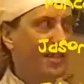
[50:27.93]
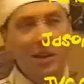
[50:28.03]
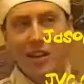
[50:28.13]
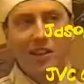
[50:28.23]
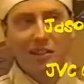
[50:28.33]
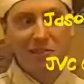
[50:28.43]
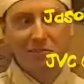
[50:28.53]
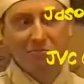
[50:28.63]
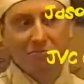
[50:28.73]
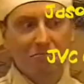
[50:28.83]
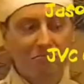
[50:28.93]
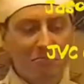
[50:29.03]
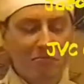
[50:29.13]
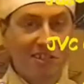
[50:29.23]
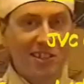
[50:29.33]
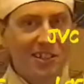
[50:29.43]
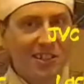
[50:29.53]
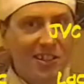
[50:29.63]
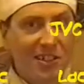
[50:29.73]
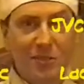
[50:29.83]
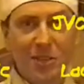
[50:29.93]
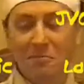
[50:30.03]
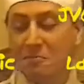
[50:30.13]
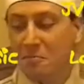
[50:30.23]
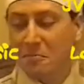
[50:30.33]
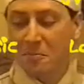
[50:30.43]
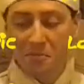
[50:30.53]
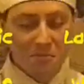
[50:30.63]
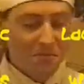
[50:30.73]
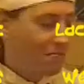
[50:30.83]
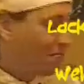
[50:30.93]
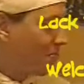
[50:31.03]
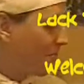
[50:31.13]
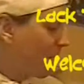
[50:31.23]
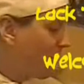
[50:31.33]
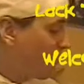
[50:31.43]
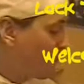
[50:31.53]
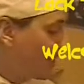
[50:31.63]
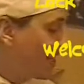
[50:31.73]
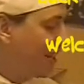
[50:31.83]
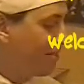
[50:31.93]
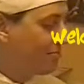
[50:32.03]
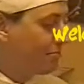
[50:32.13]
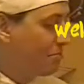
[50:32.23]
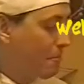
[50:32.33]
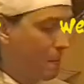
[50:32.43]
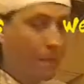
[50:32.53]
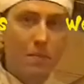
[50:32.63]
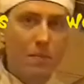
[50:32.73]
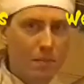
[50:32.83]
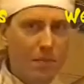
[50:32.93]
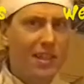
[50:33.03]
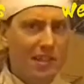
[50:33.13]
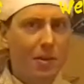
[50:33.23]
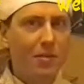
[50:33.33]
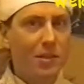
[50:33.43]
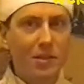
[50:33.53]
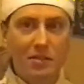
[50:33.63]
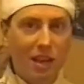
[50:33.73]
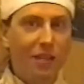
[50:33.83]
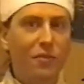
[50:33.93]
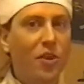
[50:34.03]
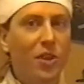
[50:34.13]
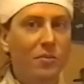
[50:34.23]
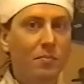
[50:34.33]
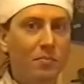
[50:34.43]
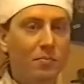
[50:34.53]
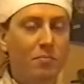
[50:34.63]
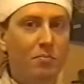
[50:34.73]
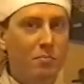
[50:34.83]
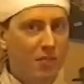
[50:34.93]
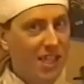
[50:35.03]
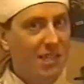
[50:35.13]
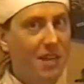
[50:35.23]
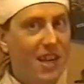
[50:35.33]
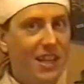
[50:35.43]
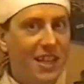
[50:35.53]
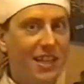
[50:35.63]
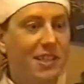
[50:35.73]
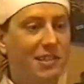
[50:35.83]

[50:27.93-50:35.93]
First I heard of it. But yeah, experiment, have fun, eat pancakes, have a good day.